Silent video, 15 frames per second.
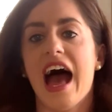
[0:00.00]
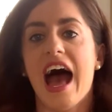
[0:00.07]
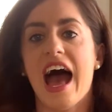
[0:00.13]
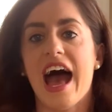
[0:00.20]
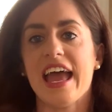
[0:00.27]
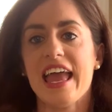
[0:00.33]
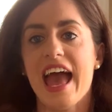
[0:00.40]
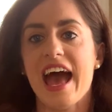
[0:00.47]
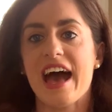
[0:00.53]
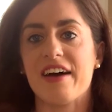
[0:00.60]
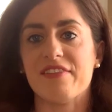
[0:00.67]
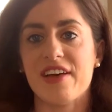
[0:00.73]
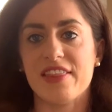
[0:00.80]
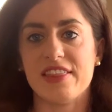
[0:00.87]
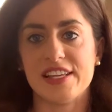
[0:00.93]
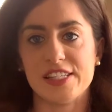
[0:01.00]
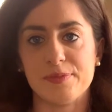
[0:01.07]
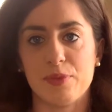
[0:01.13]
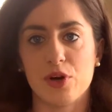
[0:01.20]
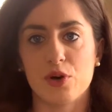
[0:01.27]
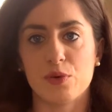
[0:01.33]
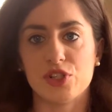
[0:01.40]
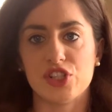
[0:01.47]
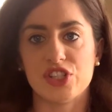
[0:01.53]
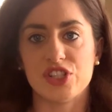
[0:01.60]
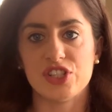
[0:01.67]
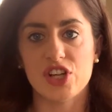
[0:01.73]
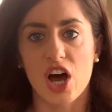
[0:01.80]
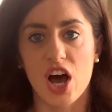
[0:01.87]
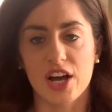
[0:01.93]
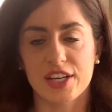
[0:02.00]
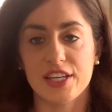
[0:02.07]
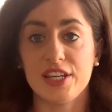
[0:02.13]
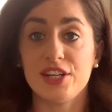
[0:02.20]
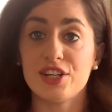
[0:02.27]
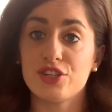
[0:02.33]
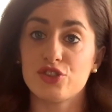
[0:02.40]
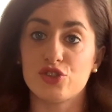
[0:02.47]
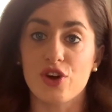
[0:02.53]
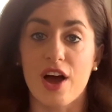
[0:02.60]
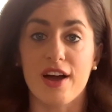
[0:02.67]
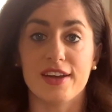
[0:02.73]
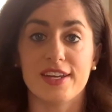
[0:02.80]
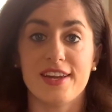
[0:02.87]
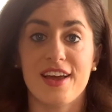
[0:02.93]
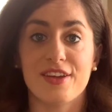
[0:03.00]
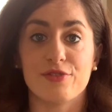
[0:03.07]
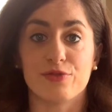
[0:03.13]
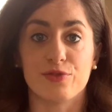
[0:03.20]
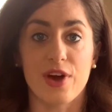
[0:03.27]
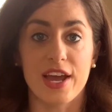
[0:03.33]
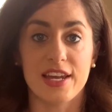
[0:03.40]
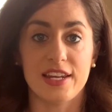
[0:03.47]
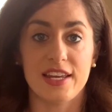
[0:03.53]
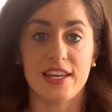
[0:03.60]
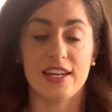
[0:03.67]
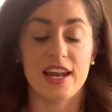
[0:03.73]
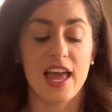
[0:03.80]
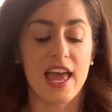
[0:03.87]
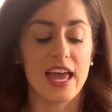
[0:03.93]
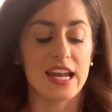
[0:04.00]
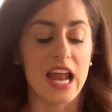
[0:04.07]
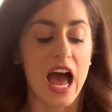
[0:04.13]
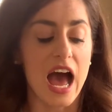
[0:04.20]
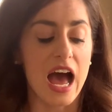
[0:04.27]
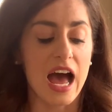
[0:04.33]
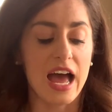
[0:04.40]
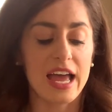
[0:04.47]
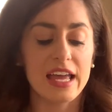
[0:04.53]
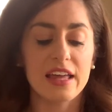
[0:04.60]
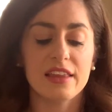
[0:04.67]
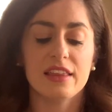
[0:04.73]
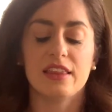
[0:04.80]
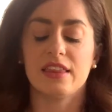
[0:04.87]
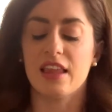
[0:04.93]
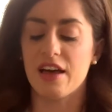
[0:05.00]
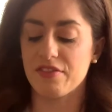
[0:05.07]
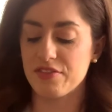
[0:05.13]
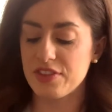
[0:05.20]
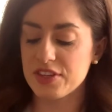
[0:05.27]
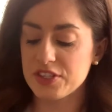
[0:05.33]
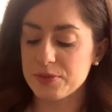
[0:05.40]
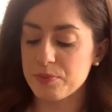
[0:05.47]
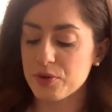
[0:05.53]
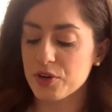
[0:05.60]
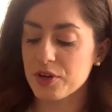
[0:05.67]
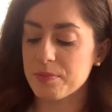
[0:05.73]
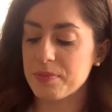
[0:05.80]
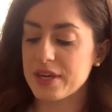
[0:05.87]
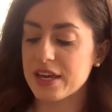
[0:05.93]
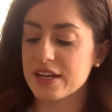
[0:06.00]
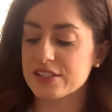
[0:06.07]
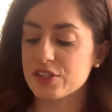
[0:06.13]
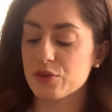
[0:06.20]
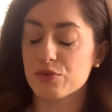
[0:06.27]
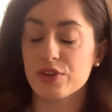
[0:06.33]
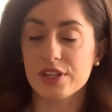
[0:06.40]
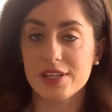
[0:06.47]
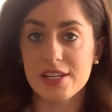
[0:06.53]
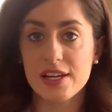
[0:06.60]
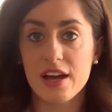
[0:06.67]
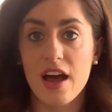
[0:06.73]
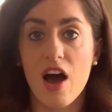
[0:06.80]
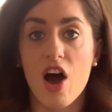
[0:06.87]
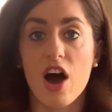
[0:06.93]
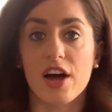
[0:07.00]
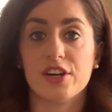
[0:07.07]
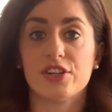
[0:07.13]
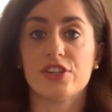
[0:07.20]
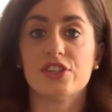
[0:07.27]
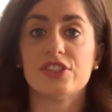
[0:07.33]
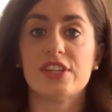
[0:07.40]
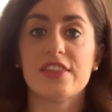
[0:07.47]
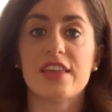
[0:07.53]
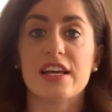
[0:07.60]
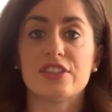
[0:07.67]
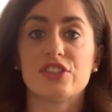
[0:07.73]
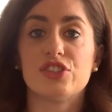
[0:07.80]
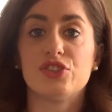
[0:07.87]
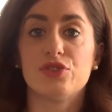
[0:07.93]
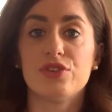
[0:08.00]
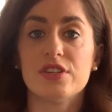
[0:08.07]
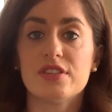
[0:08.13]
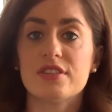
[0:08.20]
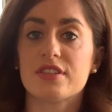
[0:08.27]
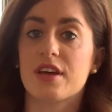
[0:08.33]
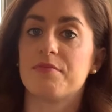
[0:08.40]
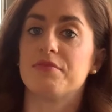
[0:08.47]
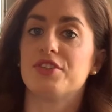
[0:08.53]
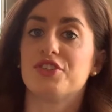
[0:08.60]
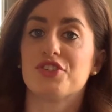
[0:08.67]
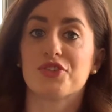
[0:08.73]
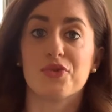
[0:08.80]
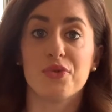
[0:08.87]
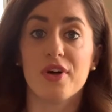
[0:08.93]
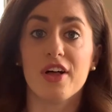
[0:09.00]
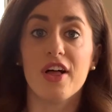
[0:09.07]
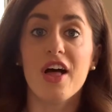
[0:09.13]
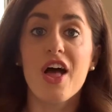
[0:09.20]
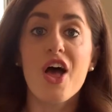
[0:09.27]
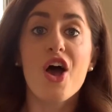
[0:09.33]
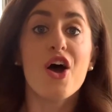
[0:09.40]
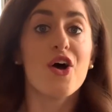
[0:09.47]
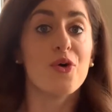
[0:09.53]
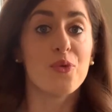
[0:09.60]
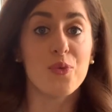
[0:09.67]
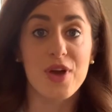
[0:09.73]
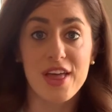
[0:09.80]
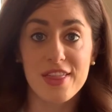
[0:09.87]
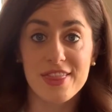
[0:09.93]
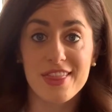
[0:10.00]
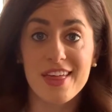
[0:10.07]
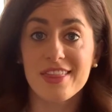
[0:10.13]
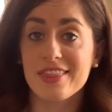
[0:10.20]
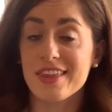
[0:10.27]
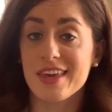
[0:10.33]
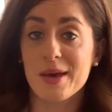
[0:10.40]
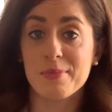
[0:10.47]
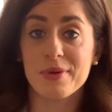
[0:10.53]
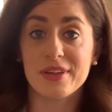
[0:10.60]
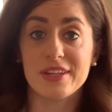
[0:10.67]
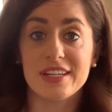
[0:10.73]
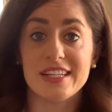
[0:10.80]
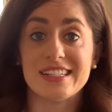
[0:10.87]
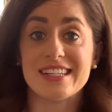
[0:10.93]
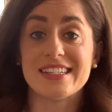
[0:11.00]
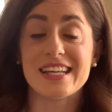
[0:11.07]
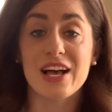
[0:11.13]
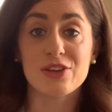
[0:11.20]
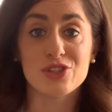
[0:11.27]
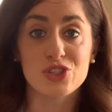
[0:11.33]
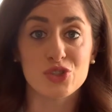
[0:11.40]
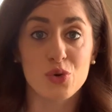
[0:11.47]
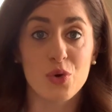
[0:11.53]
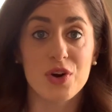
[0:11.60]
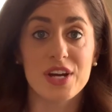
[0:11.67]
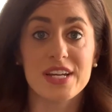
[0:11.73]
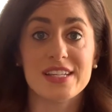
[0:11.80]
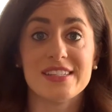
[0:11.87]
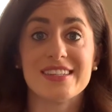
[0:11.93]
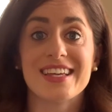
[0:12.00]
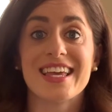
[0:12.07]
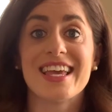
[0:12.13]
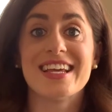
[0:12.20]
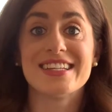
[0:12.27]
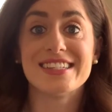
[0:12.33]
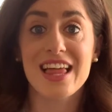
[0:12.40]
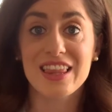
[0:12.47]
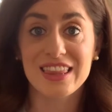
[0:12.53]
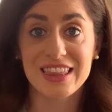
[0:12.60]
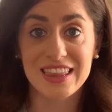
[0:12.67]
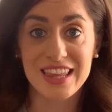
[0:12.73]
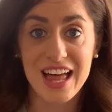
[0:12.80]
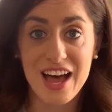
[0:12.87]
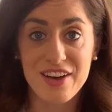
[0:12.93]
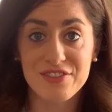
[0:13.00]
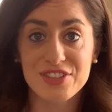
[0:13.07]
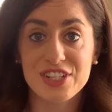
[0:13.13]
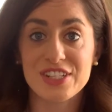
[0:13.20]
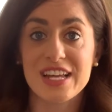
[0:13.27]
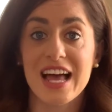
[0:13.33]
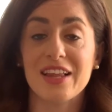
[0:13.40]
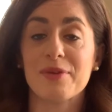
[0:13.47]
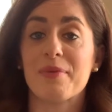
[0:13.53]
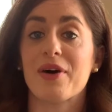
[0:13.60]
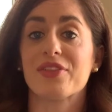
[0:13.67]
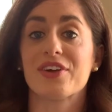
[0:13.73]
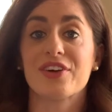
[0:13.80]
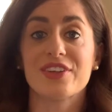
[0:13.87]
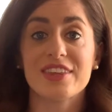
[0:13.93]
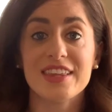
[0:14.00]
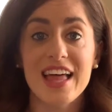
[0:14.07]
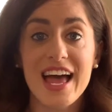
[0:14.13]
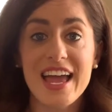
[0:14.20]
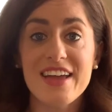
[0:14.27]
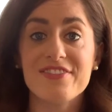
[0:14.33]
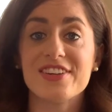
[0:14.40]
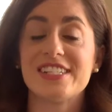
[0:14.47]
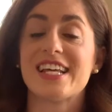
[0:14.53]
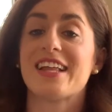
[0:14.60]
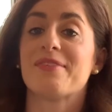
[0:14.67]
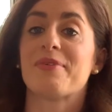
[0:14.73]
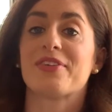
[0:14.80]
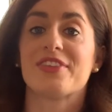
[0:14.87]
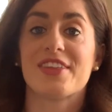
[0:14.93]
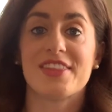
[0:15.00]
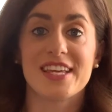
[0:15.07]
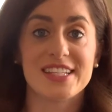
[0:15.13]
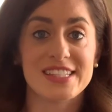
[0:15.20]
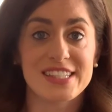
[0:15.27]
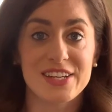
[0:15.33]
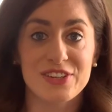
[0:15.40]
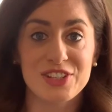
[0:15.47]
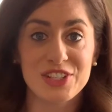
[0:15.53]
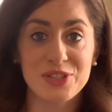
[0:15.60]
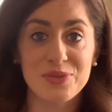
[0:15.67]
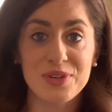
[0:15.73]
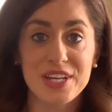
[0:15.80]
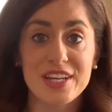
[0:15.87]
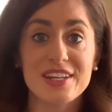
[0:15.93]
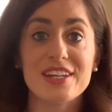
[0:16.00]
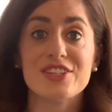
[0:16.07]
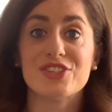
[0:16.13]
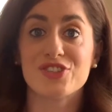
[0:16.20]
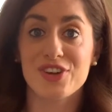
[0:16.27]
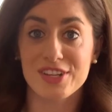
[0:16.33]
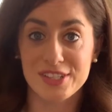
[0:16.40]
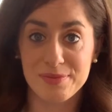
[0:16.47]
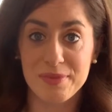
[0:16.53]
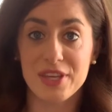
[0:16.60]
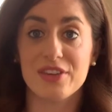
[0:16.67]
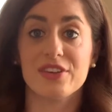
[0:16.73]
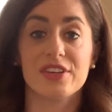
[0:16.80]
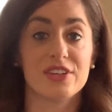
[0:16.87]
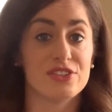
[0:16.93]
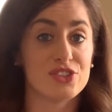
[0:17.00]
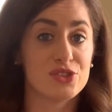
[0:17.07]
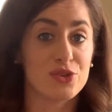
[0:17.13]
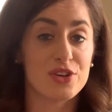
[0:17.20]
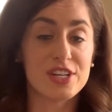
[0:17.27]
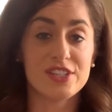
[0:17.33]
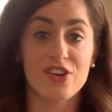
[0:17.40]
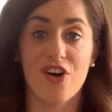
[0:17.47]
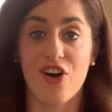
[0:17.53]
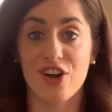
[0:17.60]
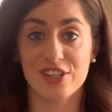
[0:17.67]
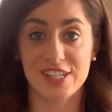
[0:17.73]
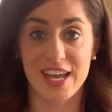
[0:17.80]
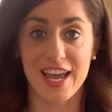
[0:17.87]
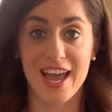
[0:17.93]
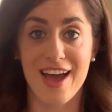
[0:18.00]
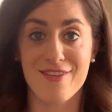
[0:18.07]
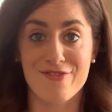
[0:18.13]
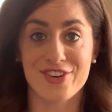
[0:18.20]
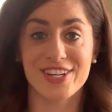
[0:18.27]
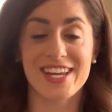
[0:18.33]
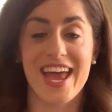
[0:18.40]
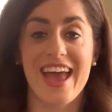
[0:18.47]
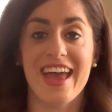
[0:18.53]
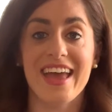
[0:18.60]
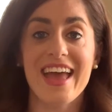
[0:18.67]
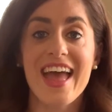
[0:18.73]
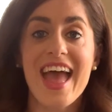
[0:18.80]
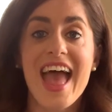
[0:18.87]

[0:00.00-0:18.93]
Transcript: I have this book, which is Talking, Drawing, and Writing. And I love this book because it really honors that students come to school with the ability to tell stories. Kids love to tell about their life and tell about the things they're doing. Trust me, you'll hear stories all day, every day.